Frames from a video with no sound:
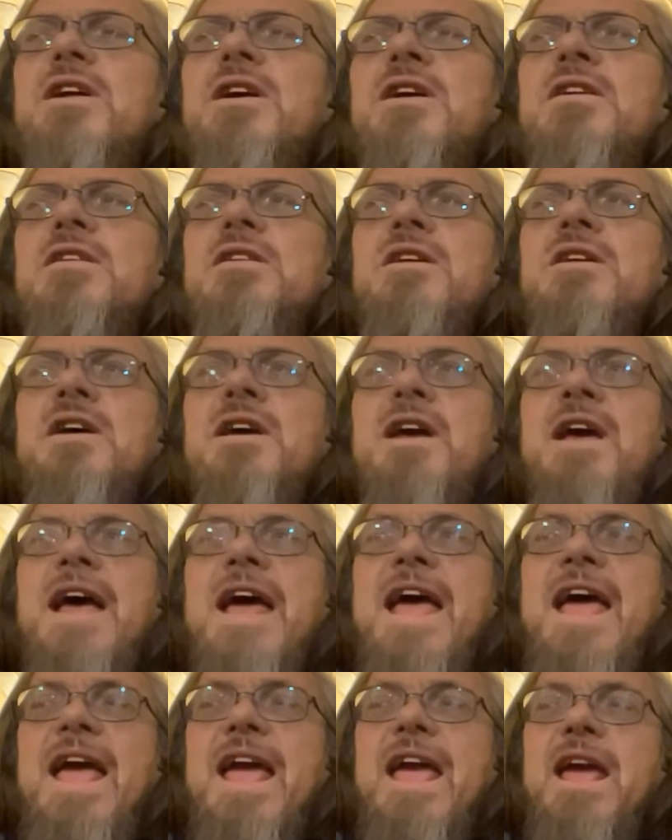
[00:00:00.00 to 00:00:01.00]
to that.
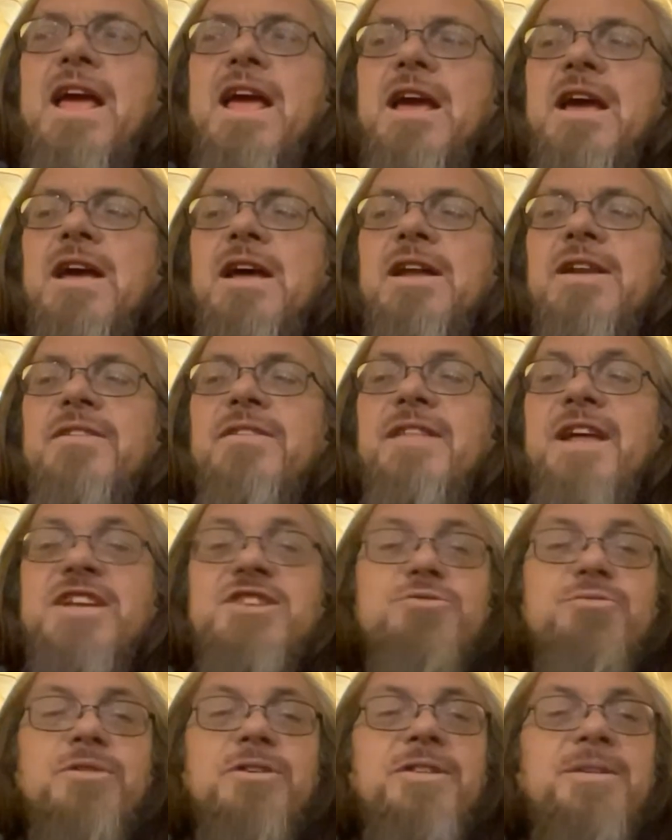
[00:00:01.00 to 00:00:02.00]
And
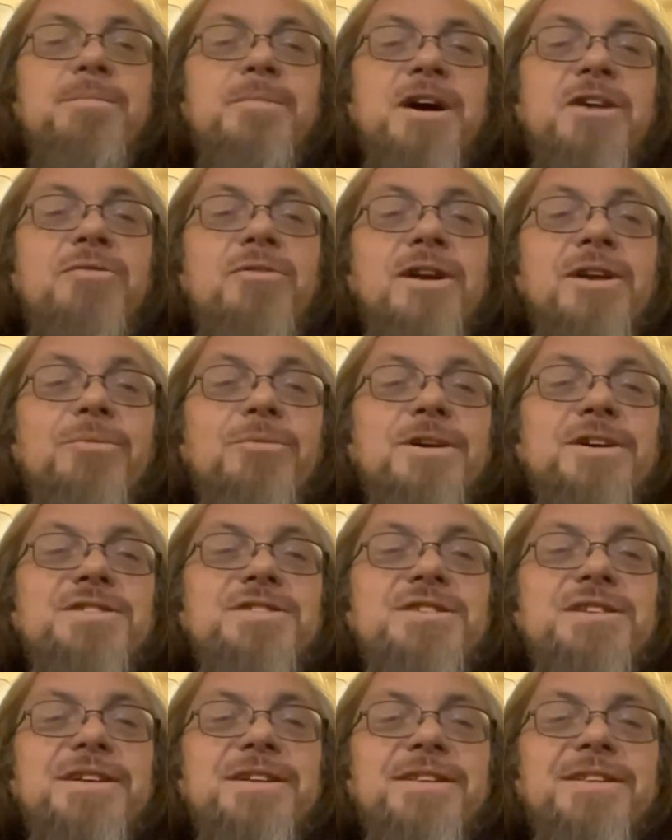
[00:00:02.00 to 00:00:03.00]
that's where the mud run
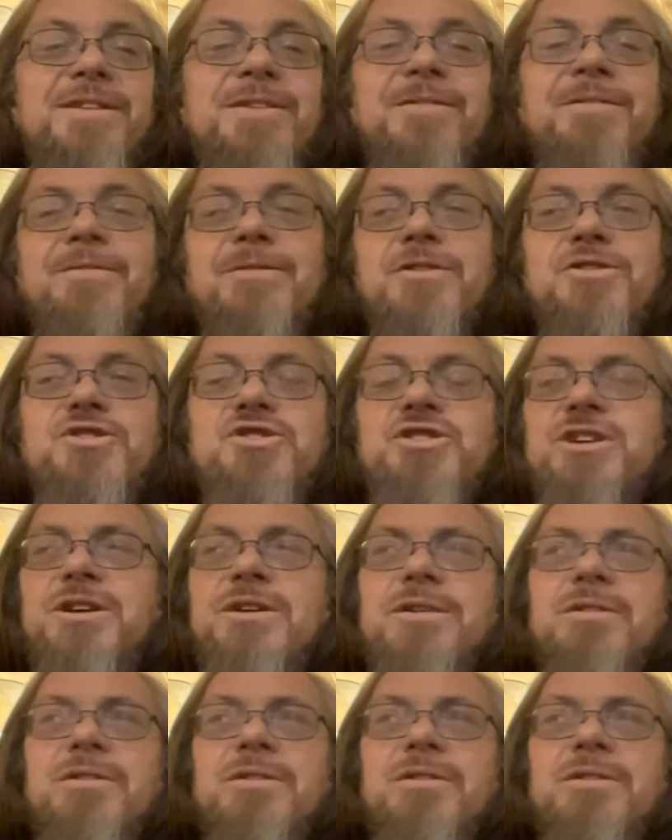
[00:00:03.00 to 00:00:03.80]
was. The first